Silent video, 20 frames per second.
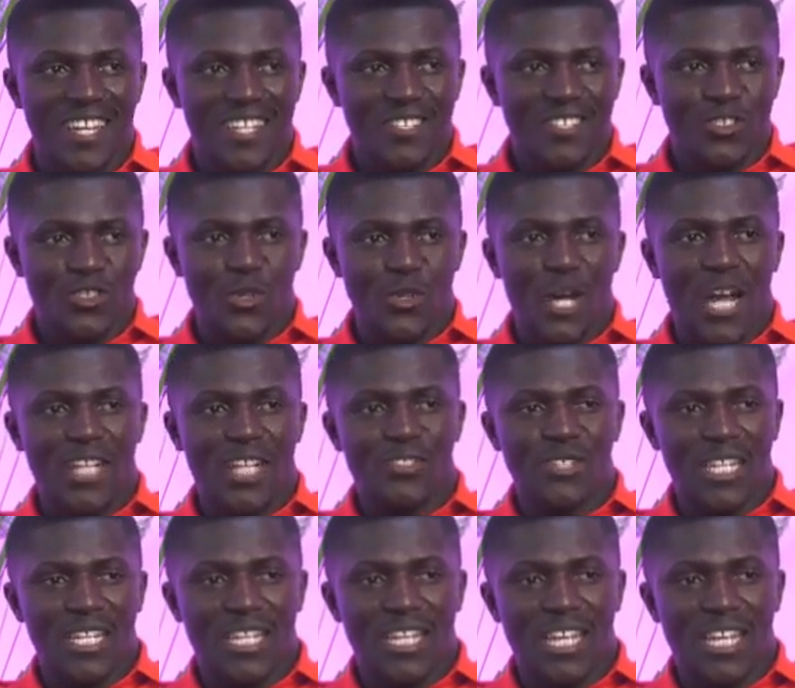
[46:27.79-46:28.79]
So
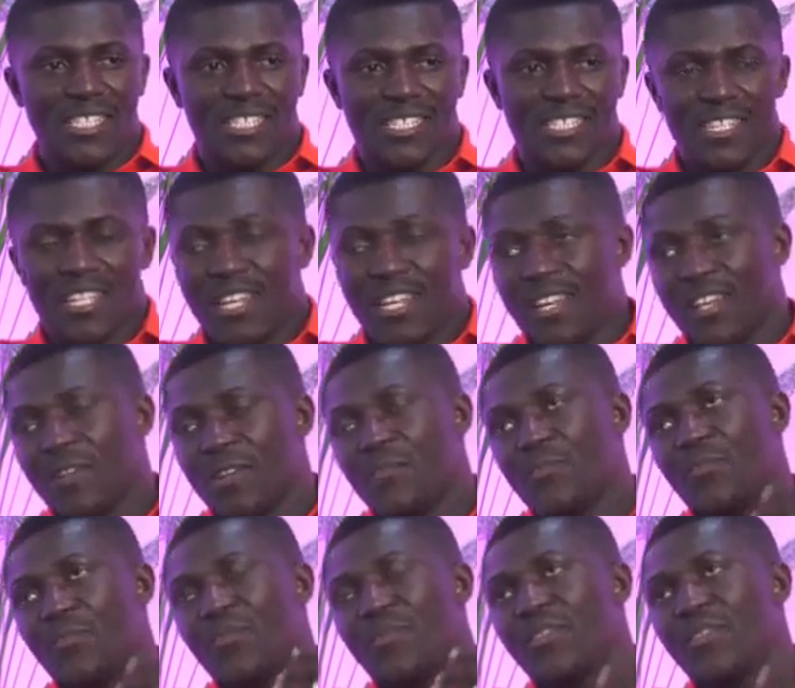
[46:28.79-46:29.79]
100 years,
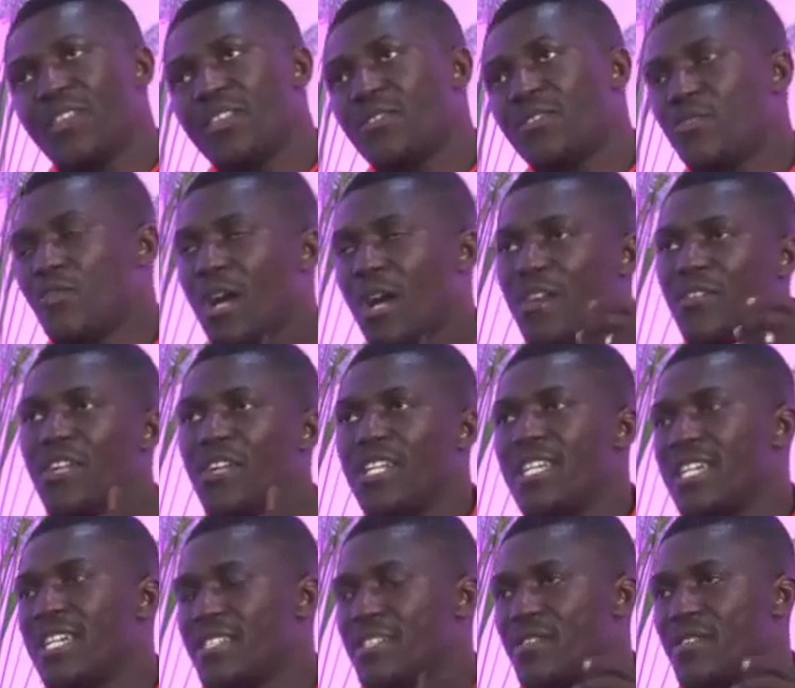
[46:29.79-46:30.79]
200
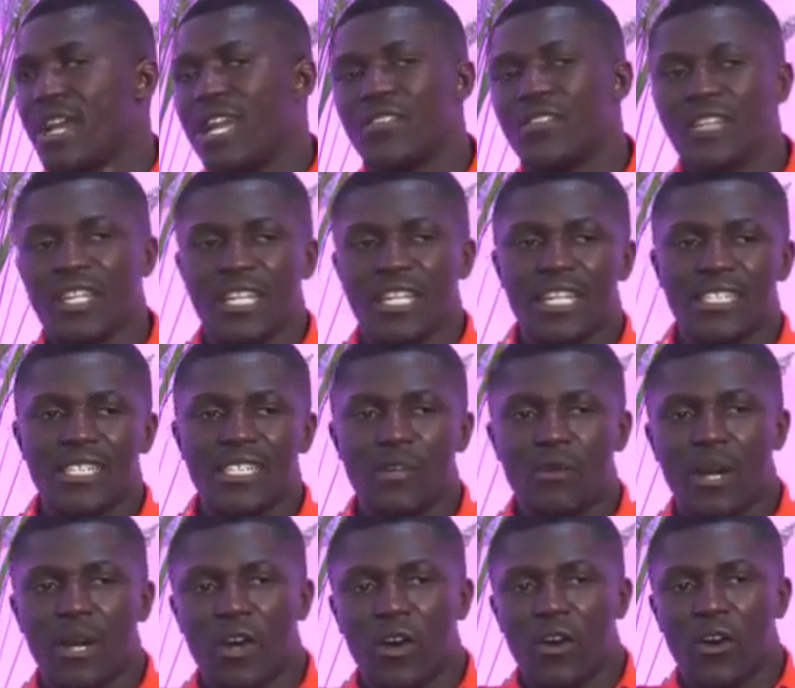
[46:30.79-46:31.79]
years, 300 years, they
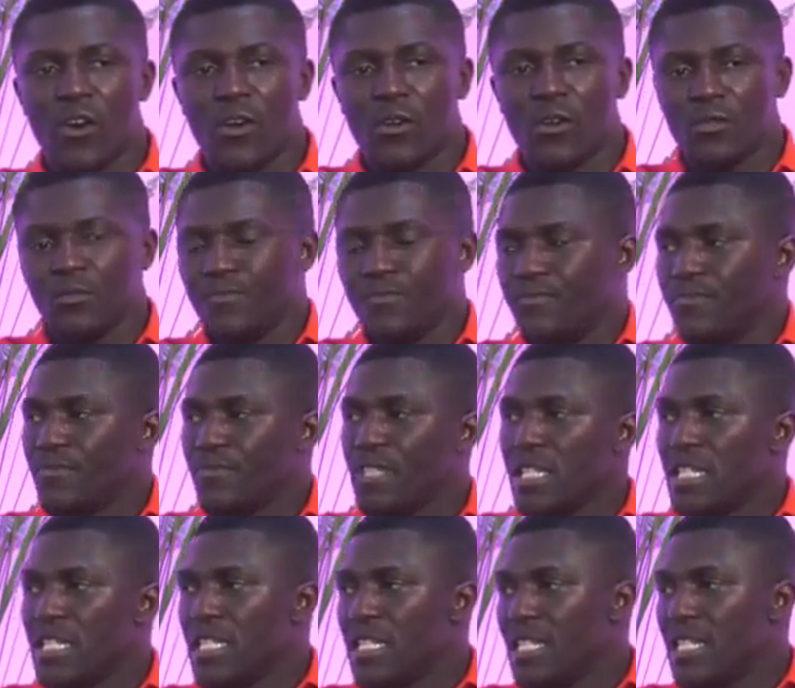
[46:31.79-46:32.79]
were all
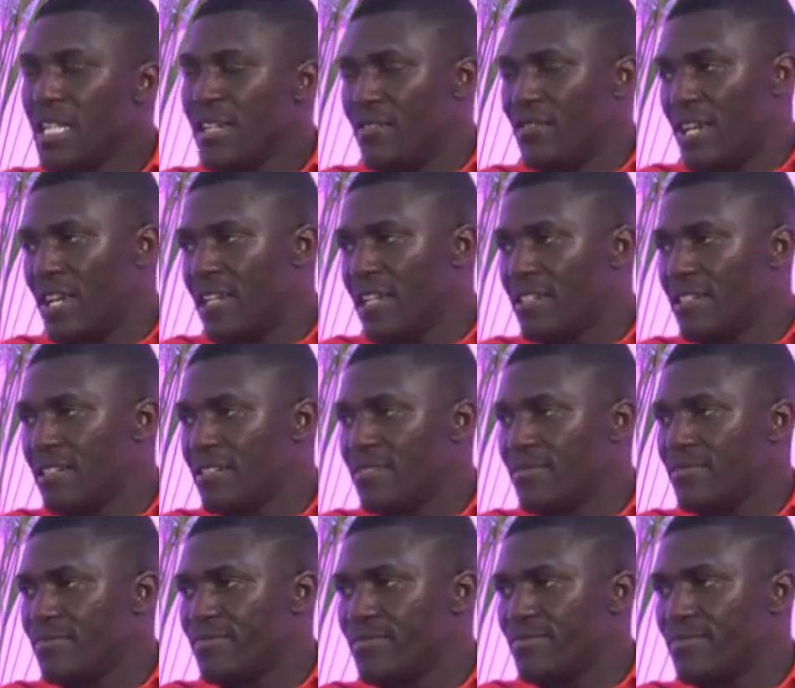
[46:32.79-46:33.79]
living
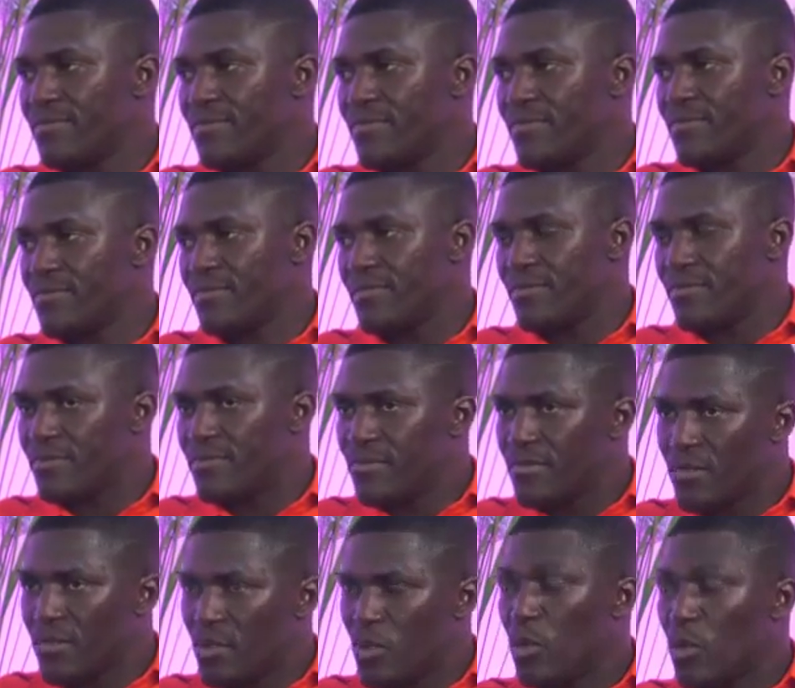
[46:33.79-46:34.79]

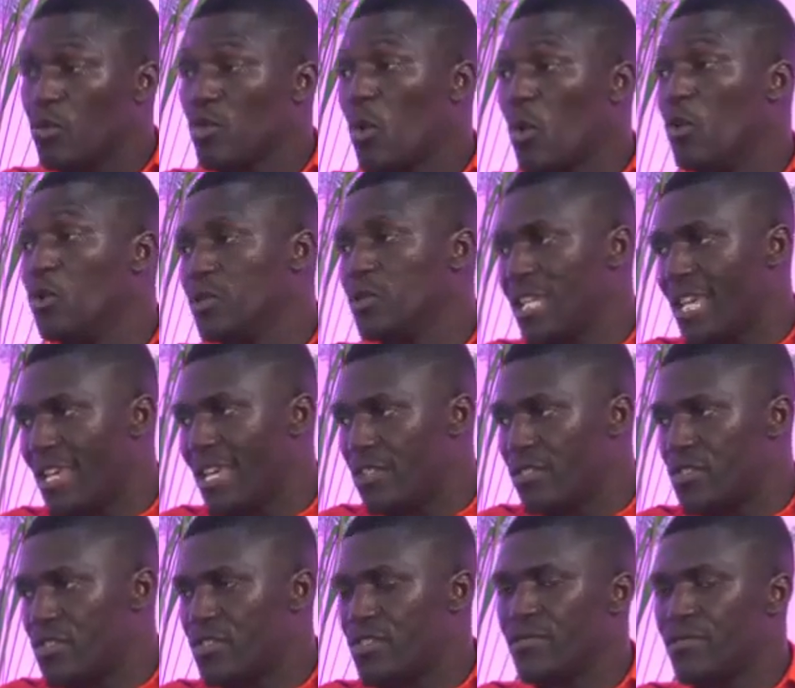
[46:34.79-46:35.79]
good old
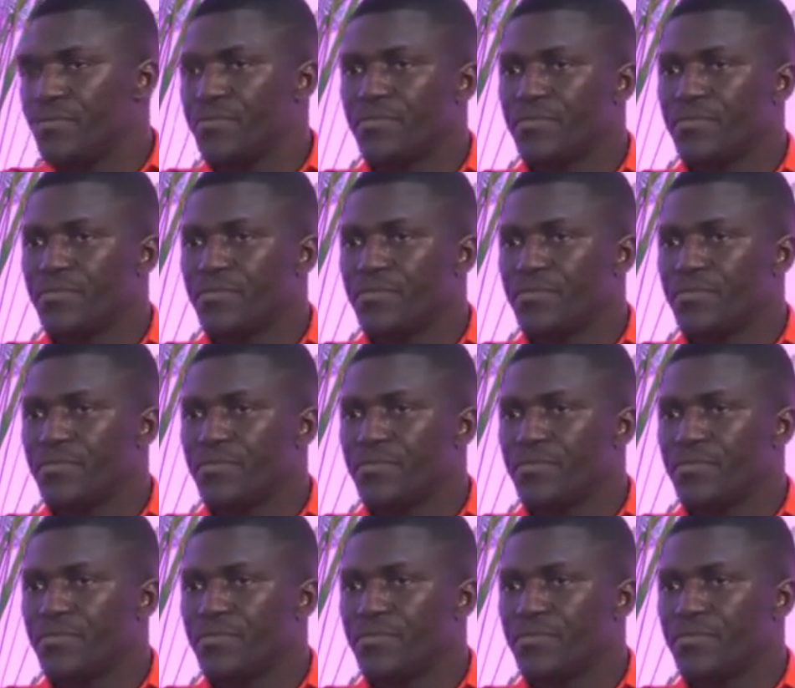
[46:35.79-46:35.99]
age.